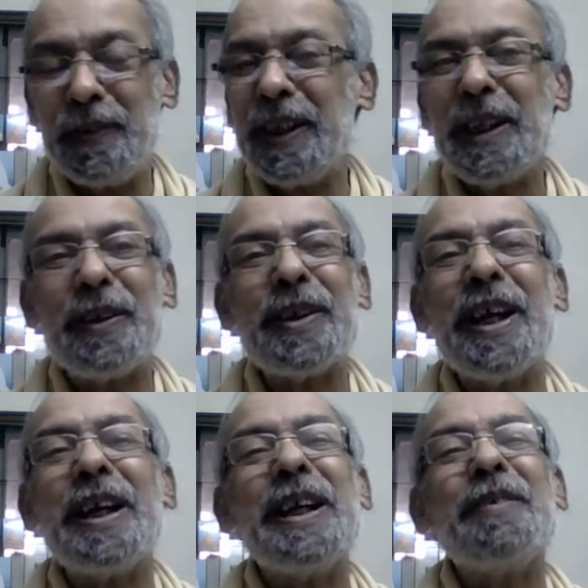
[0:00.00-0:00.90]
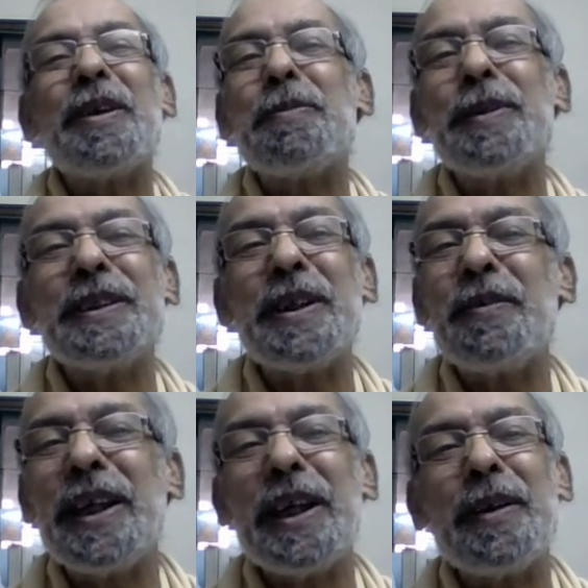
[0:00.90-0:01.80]
We cannot hug our mother.
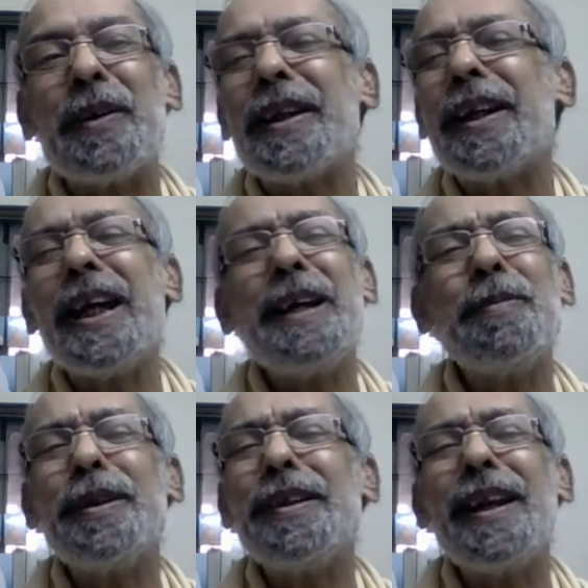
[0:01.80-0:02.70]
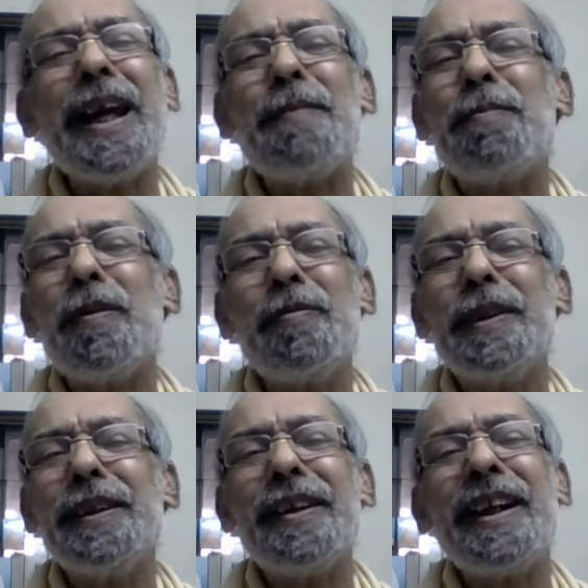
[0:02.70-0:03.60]
We cannot climb on the lap of
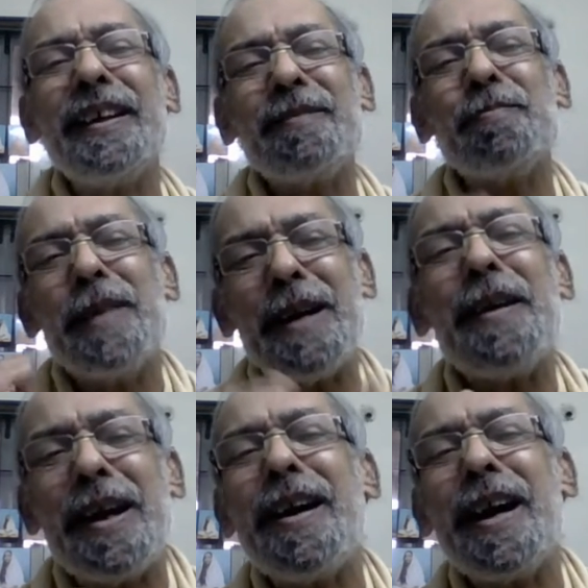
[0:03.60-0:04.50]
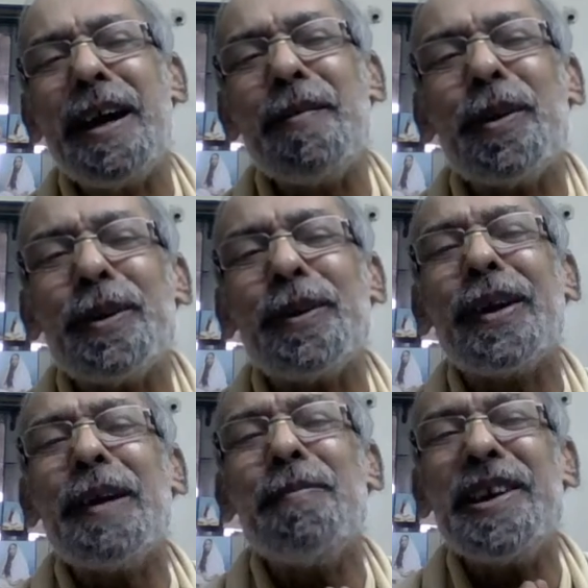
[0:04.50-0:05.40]
mother and, Ma, I want to
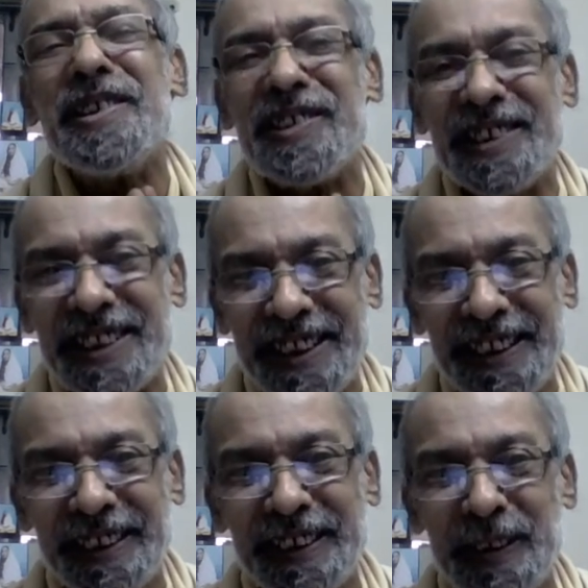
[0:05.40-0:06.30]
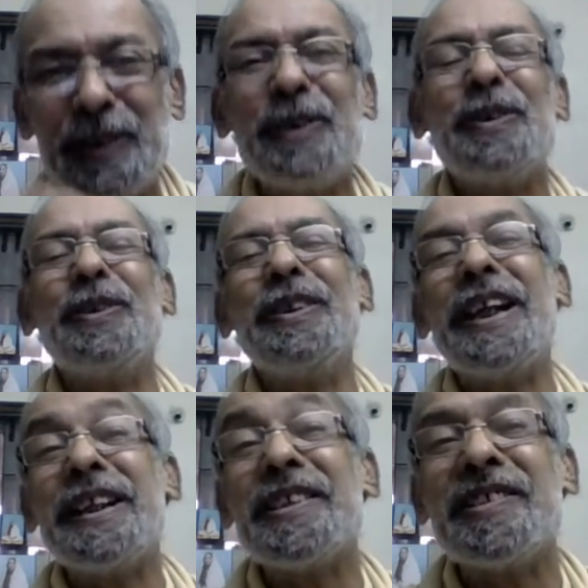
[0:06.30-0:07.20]
come and sit here. No,
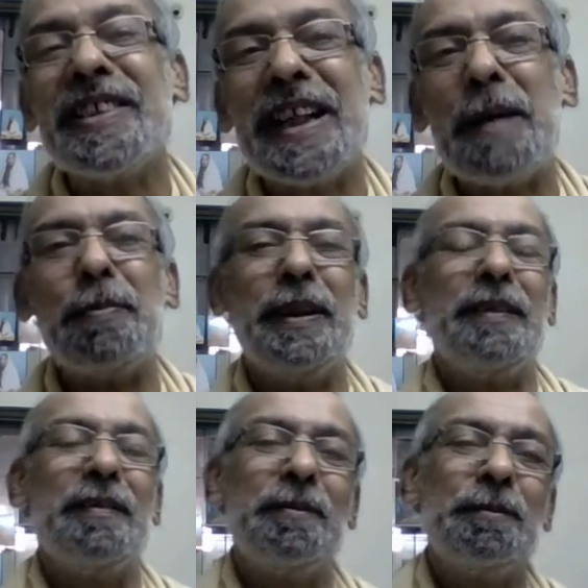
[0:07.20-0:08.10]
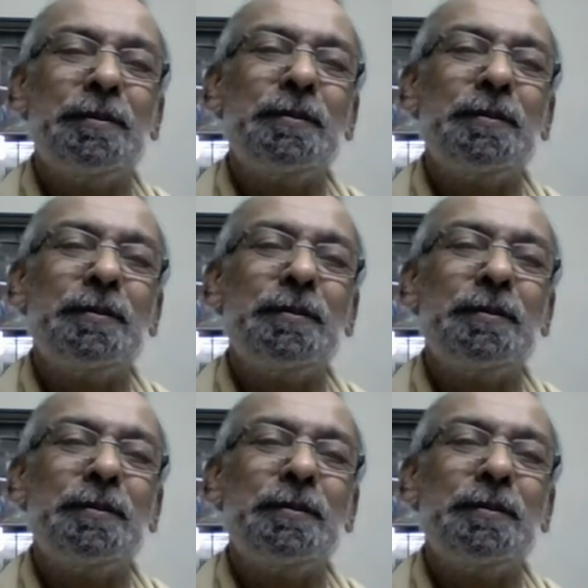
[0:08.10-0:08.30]
that doesn't happen.